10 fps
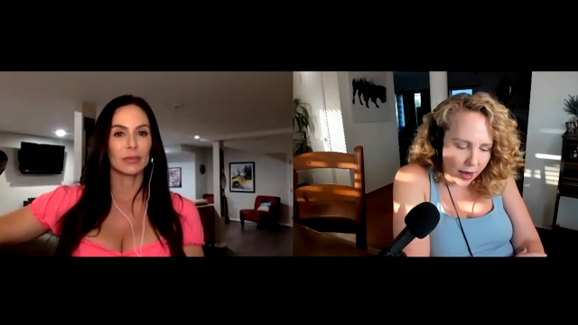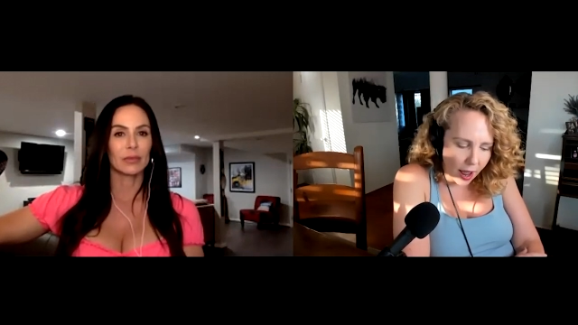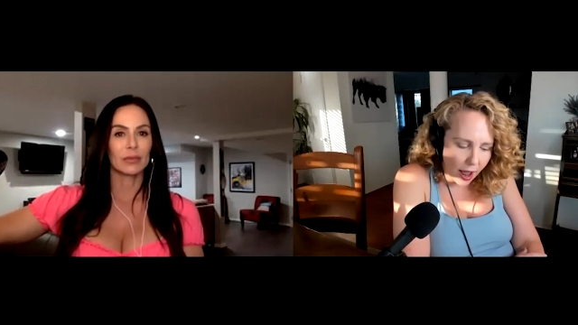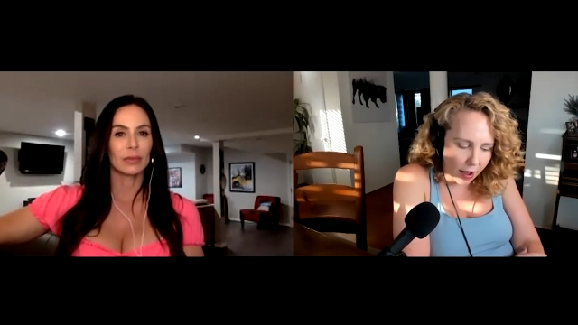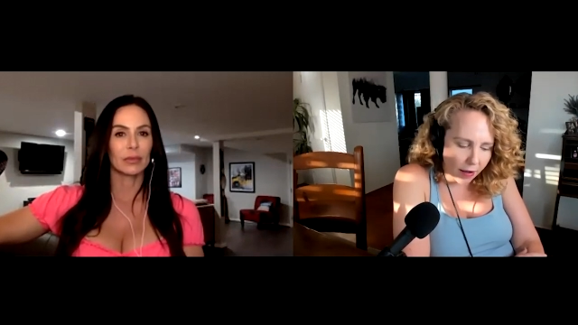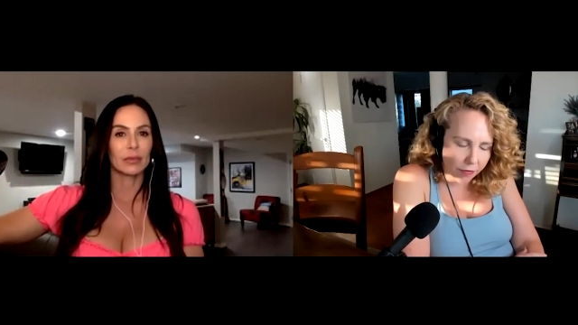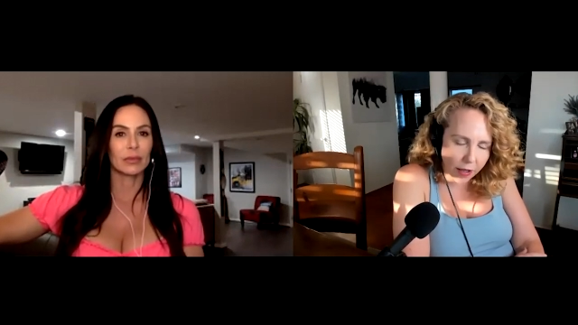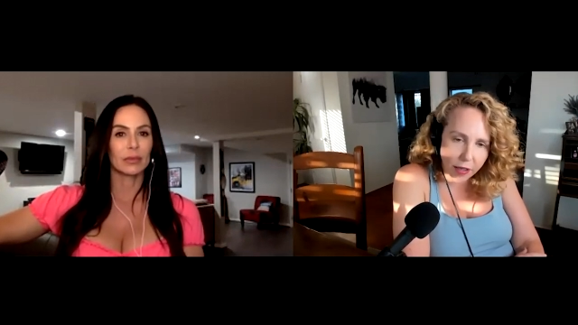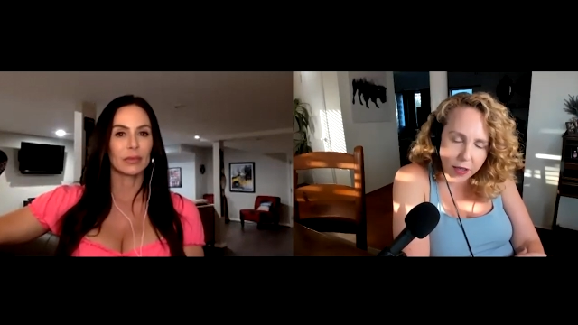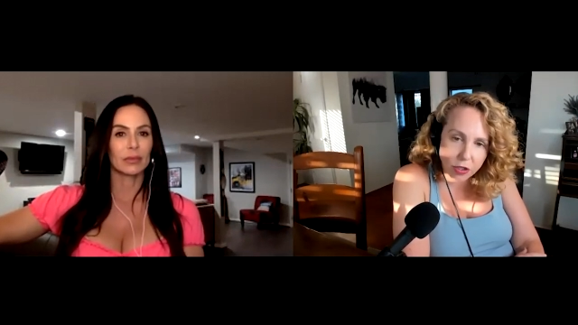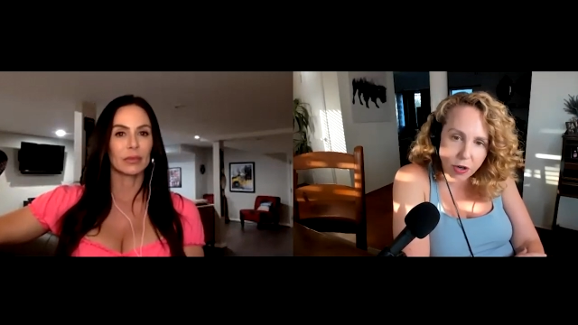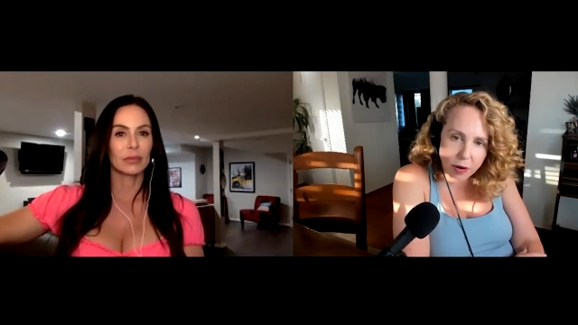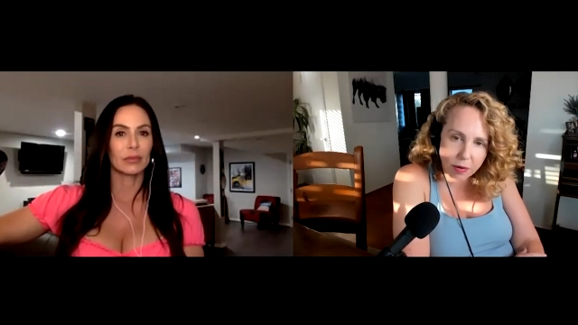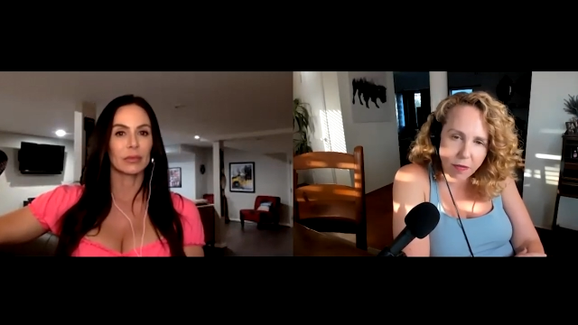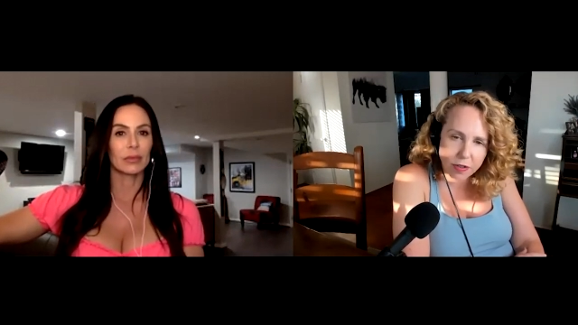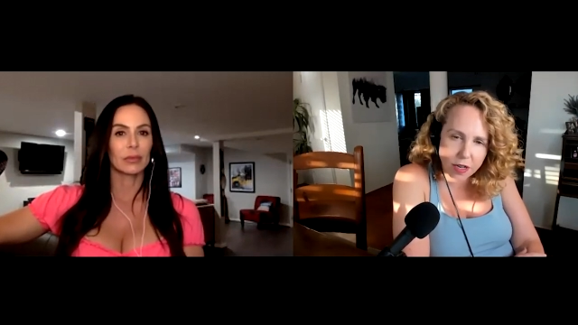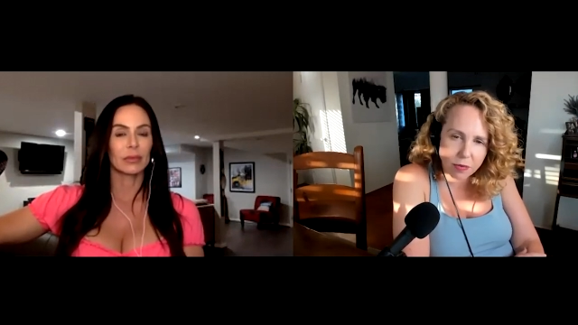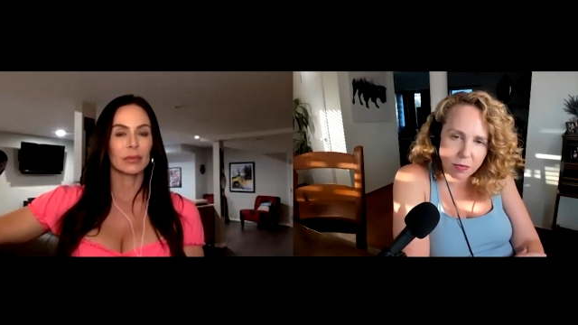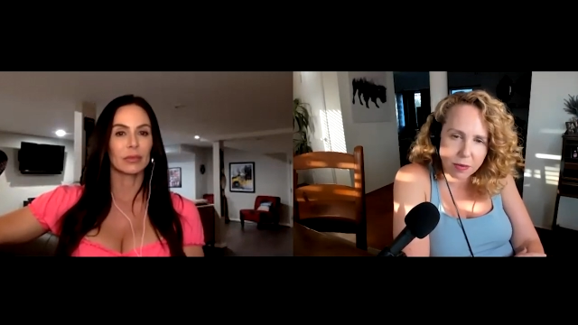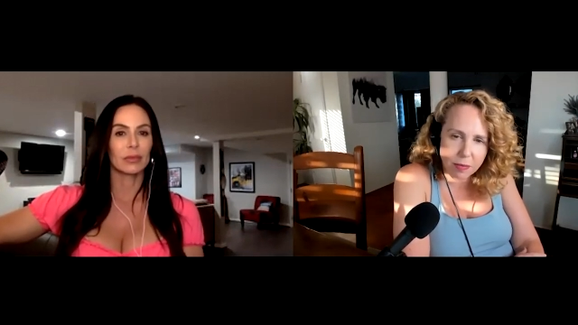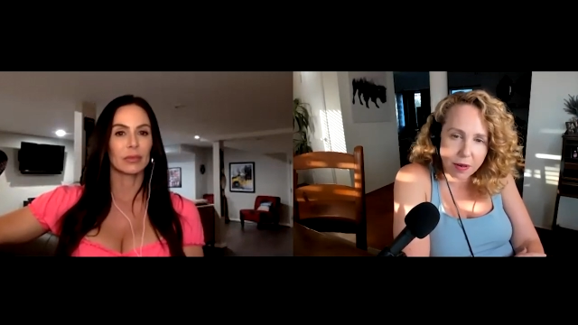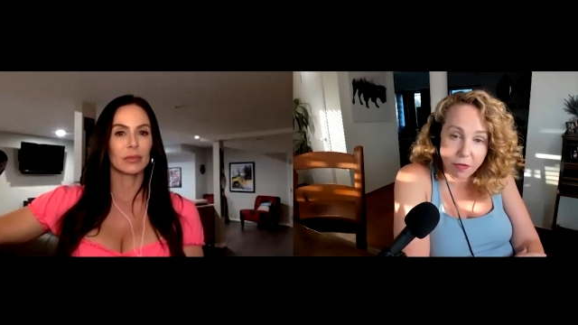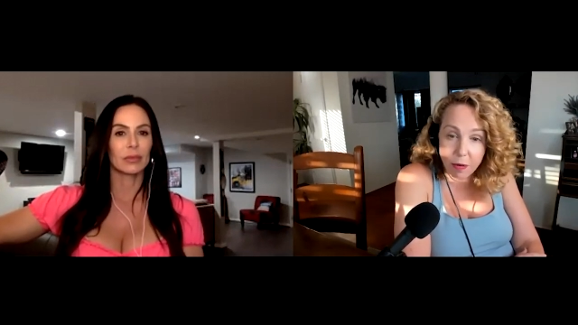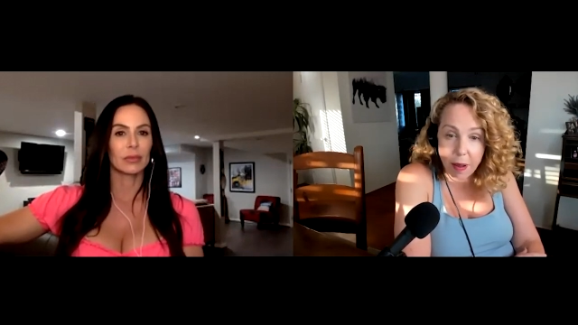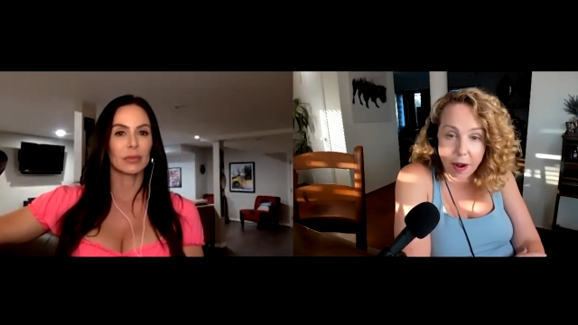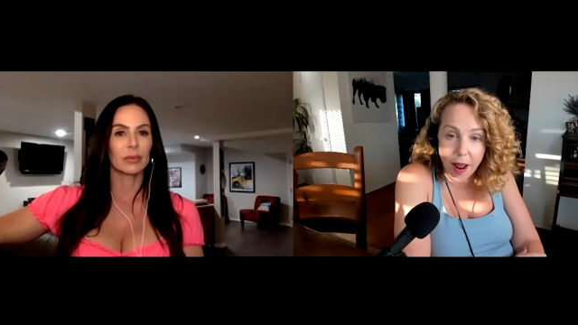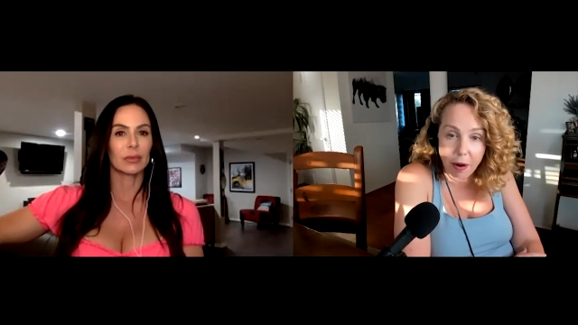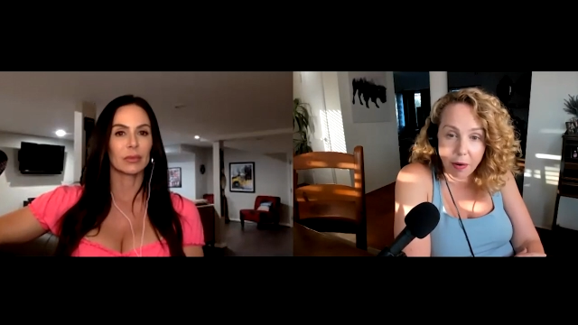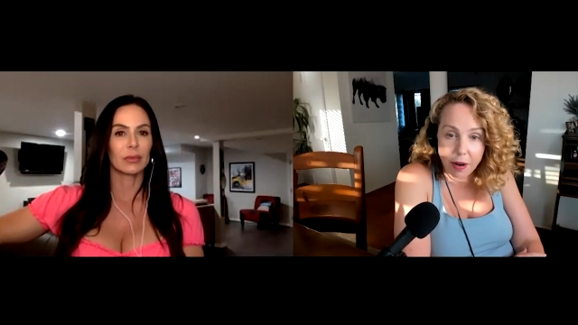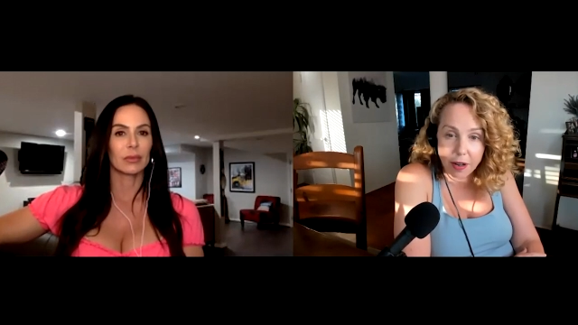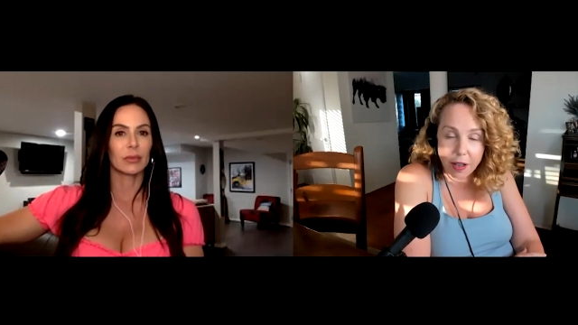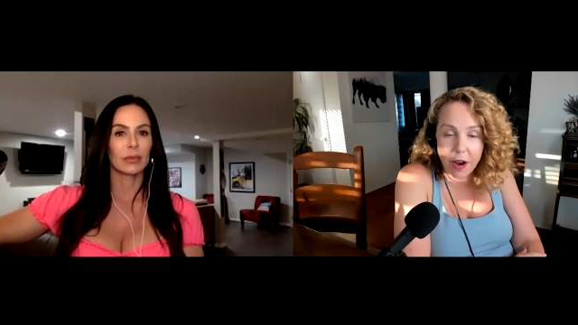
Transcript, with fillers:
Speaker 1: and have like a straight up conversation with somebody for about an hour,